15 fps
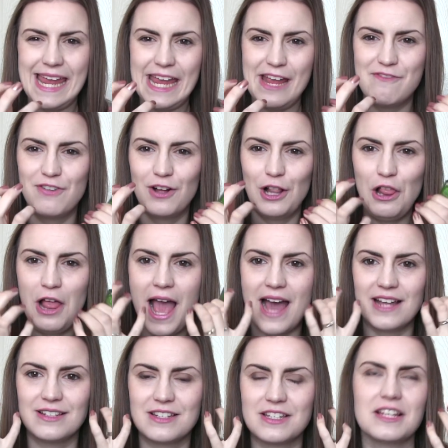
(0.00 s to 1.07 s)
evil
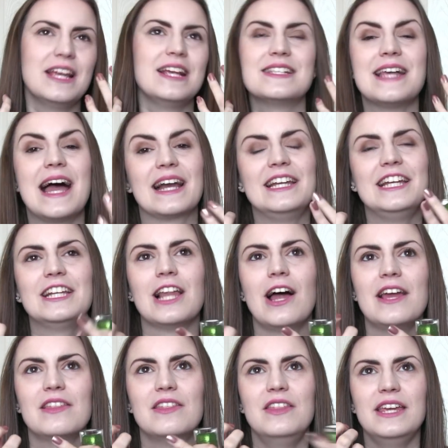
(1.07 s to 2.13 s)
and exactly
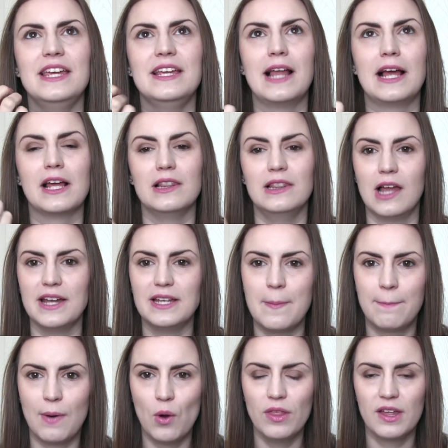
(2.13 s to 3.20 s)
like the like
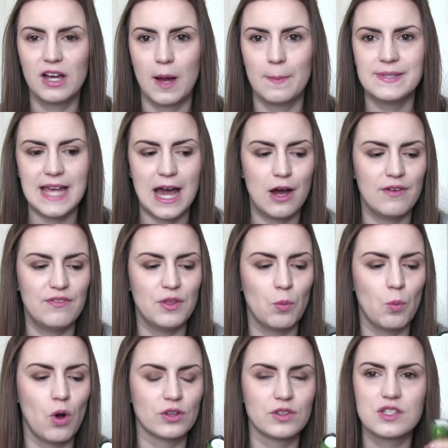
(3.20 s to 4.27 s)
lightning bolt that comes out of the
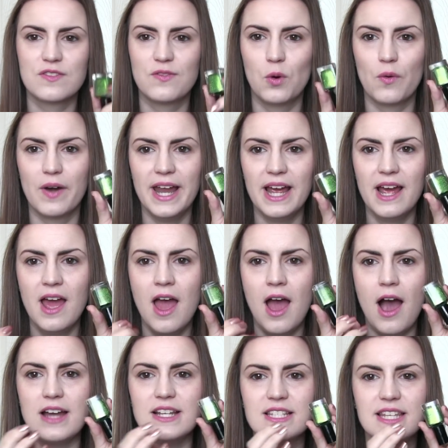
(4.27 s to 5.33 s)
wands for it.
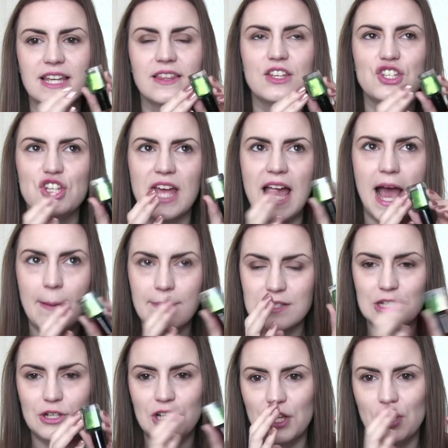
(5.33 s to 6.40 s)
I just think that she
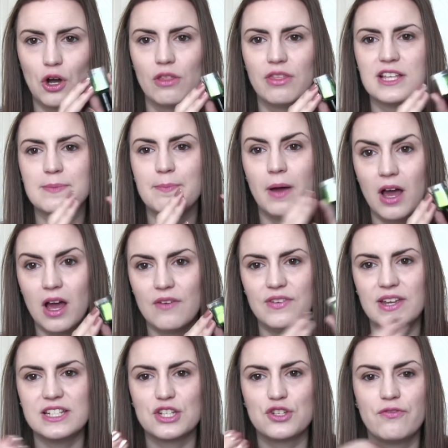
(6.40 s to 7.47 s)
absolutely got this
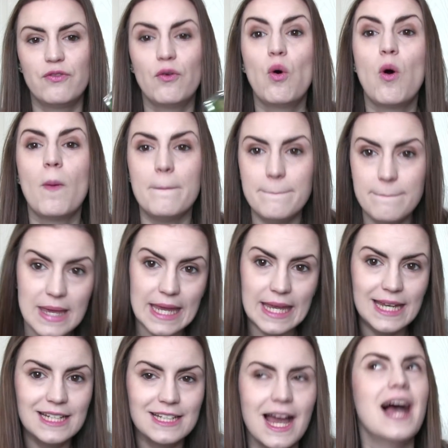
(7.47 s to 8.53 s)
perfect for
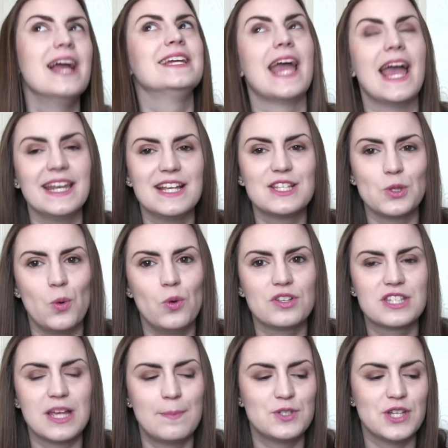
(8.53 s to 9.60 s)
me. Again, it's
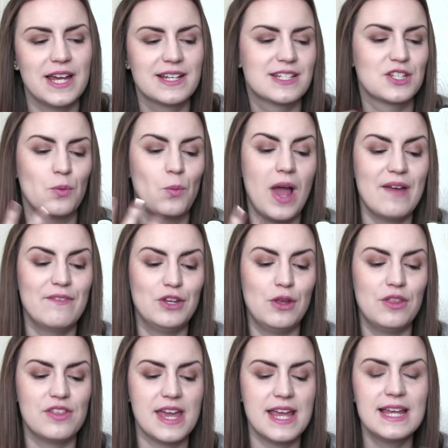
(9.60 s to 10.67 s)
all subject to whatever
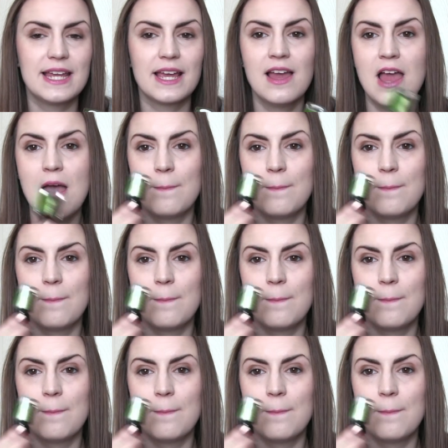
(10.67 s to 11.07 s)
you think,